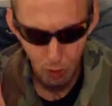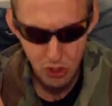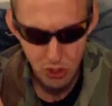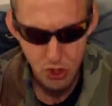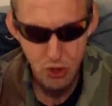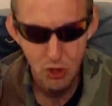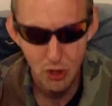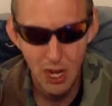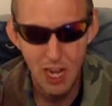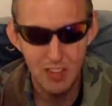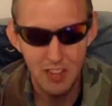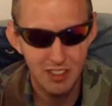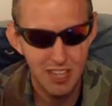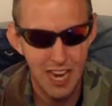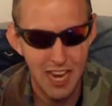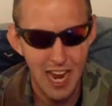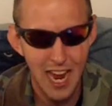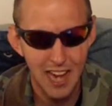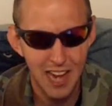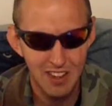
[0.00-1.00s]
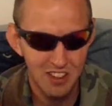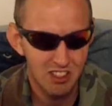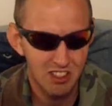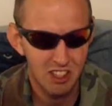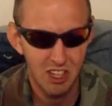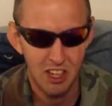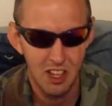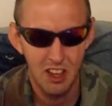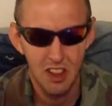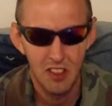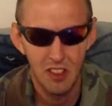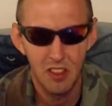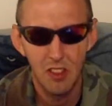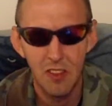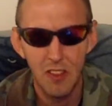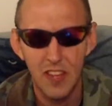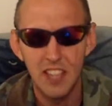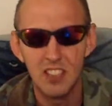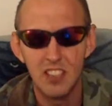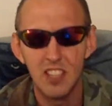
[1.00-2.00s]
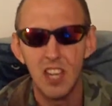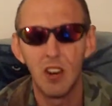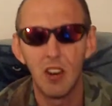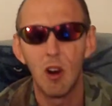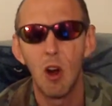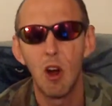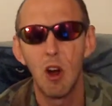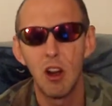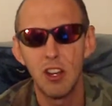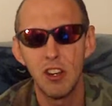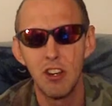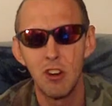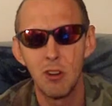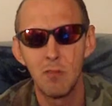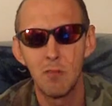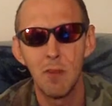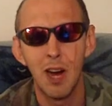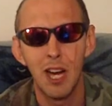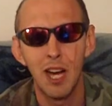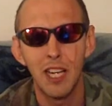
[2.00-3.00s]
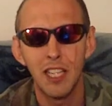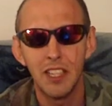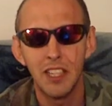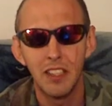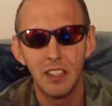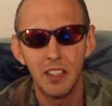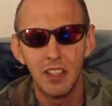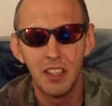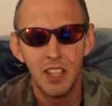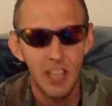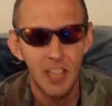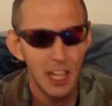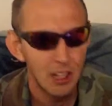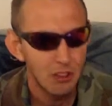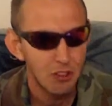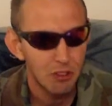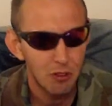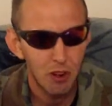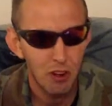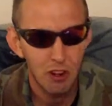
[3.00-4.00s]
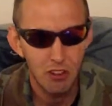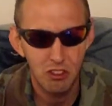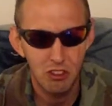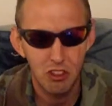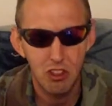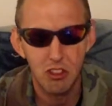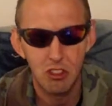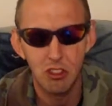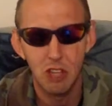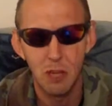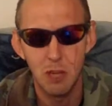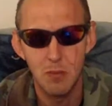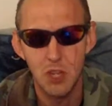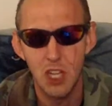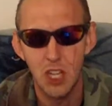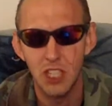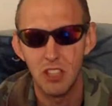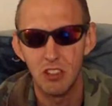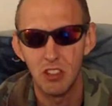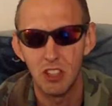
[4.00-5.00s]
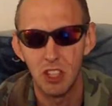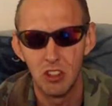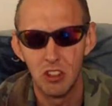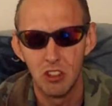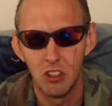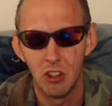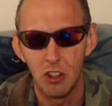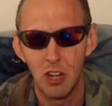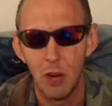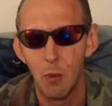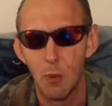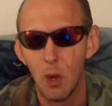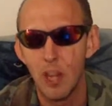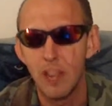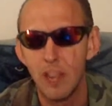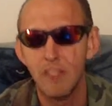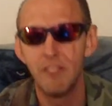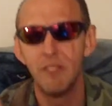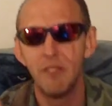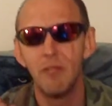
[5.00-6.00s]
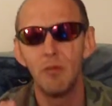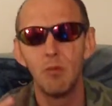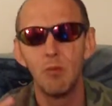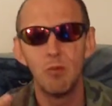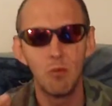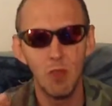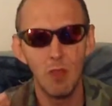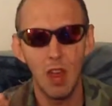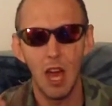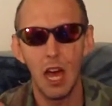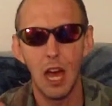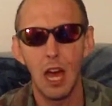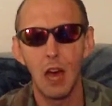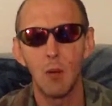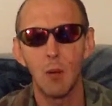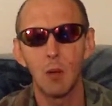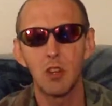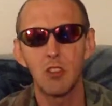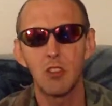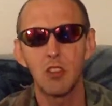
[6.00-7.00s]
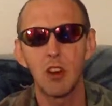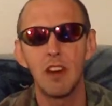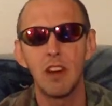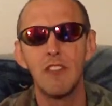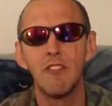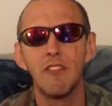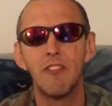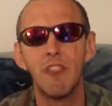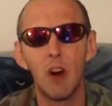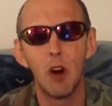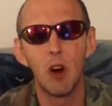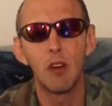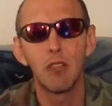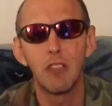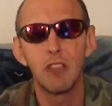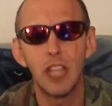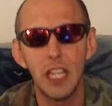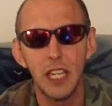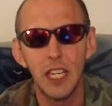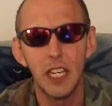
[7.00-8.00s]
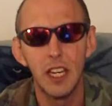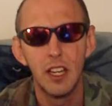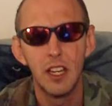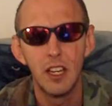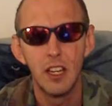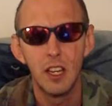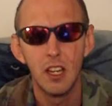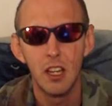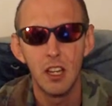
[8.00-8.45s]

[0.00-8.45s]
want you guys to ask the things that are on your mind as far as this subject is concerned. I want to start involving